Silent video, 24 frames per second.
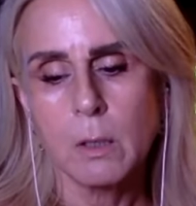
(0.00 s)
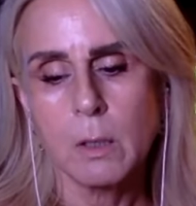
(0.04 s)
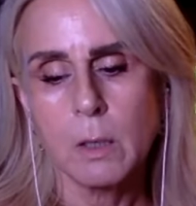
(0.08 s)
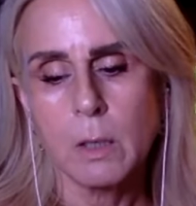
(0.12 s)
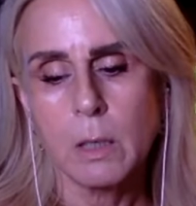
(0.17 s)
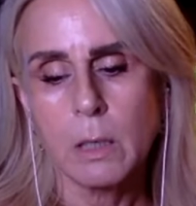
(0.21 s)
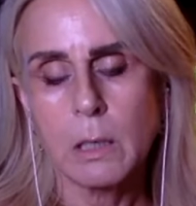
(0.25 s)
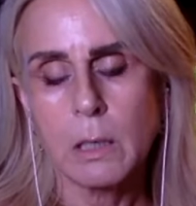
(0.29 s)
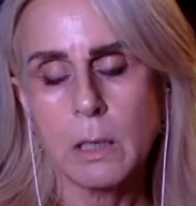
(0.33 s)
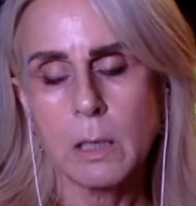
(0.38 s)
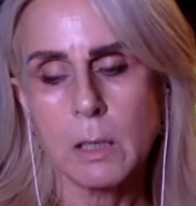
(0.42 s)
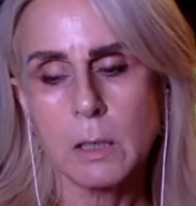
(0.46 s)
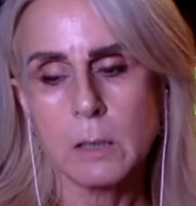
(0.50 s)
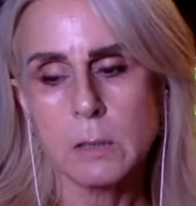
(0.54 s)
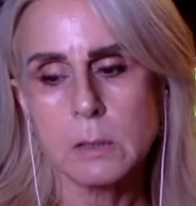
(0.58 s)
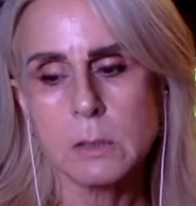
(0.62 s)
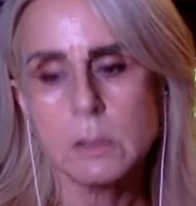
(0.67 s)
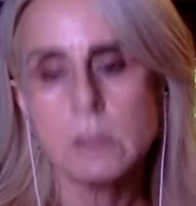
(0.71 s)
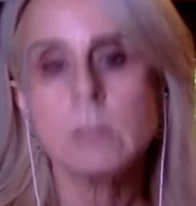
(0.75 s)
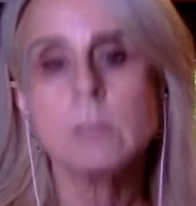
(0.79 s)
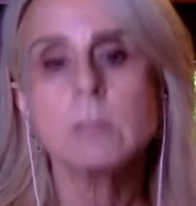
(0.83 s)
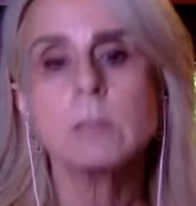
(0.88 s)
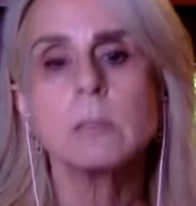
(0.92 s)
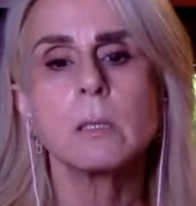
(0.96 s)

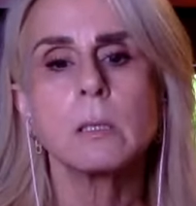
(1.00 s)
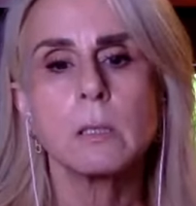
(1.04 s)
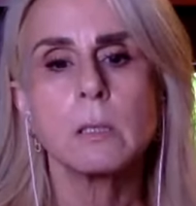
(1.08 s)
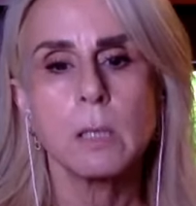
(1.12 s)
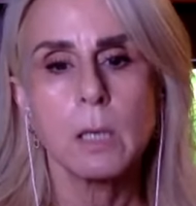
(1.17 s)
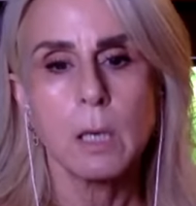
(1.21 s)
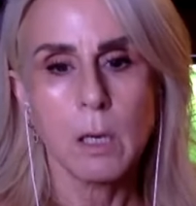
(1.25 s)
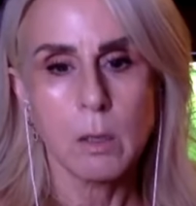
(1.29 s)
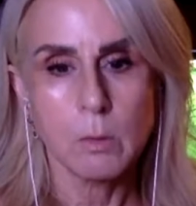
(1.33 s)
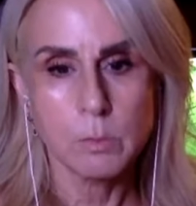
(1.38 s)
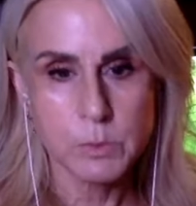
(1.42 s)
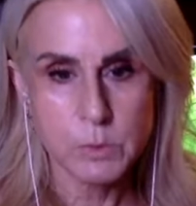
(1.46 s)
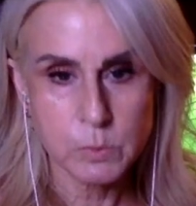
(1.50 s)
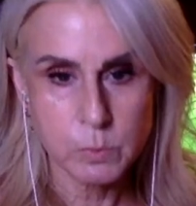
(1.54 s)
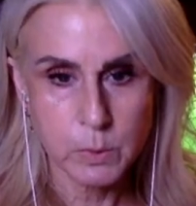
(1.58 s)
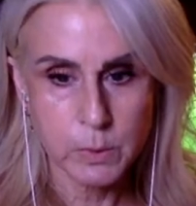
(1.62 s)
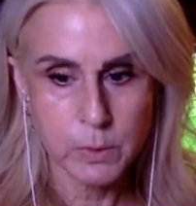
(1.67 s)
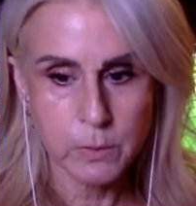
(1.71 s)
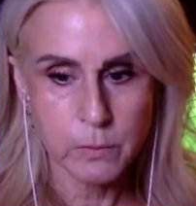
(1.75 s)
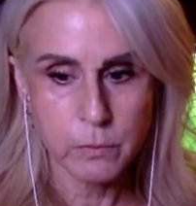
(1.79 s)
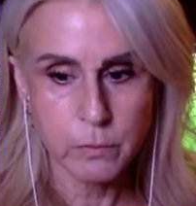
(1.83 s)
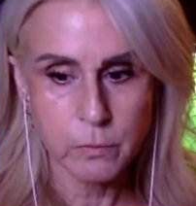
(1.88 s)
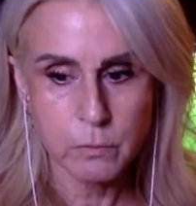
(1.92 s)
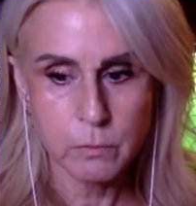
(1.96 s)
and helps
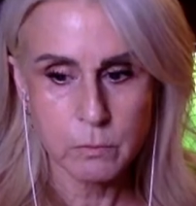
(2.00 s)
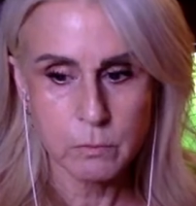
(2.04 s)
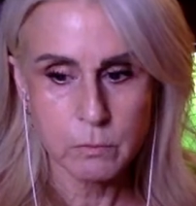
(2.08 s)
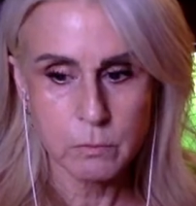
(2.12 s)
with